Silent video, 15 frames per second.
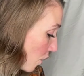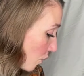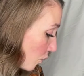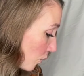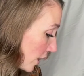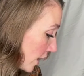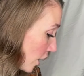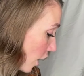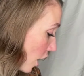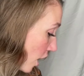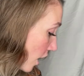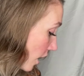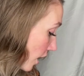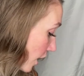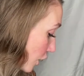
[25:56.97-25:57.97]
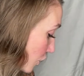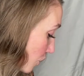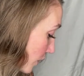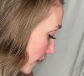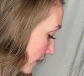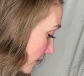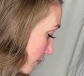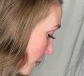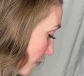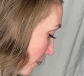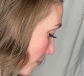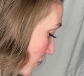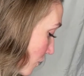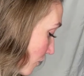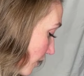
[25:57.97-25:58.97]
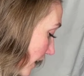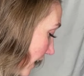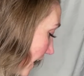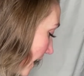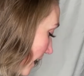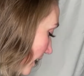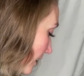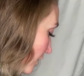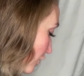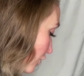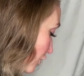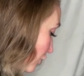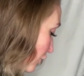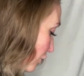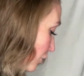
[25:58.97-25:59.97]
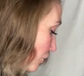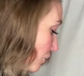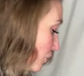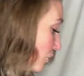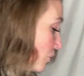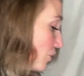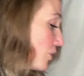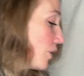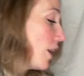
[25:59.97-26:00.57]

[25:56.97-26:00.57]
we are going to be moving into,